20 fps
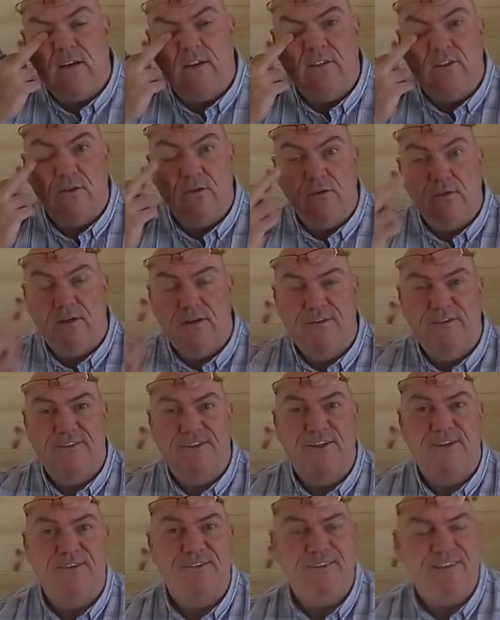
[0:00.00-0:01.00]
do
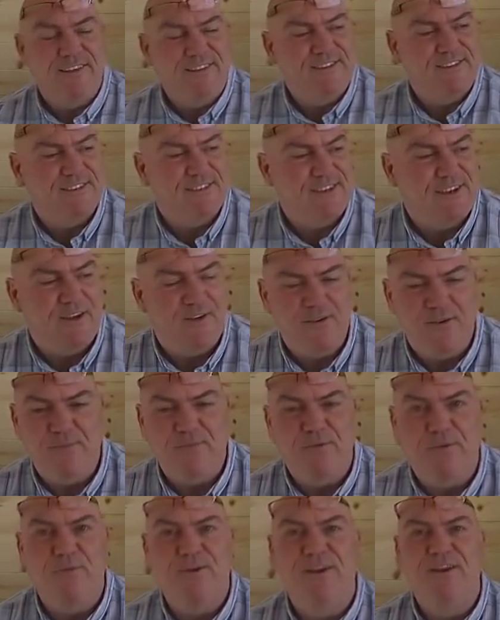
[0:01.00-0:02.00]
need to know, and I'm
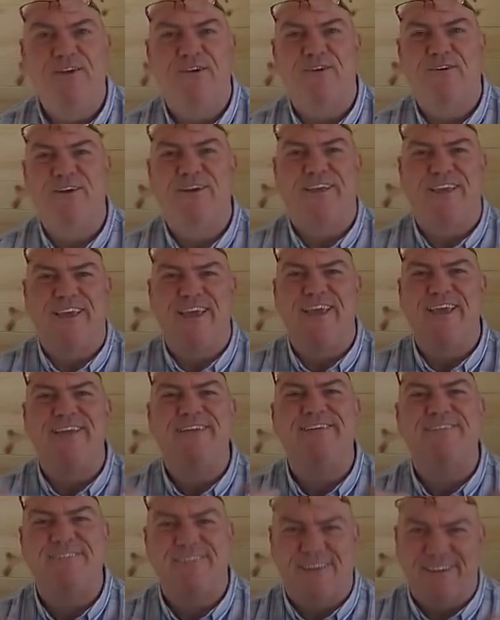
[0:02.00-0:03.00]
probably not going to get
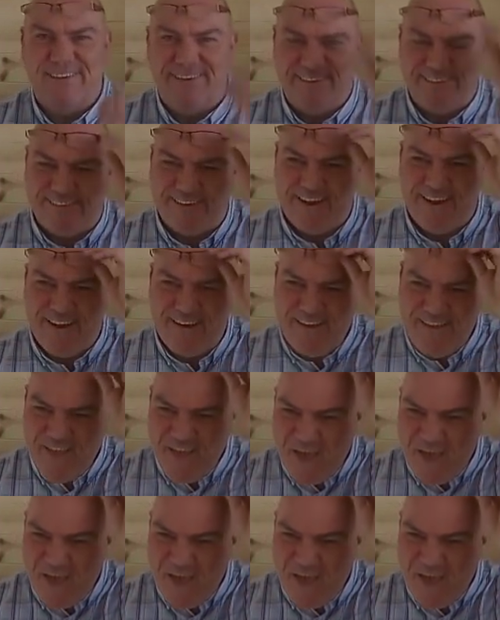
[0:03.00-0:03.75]
inundated now.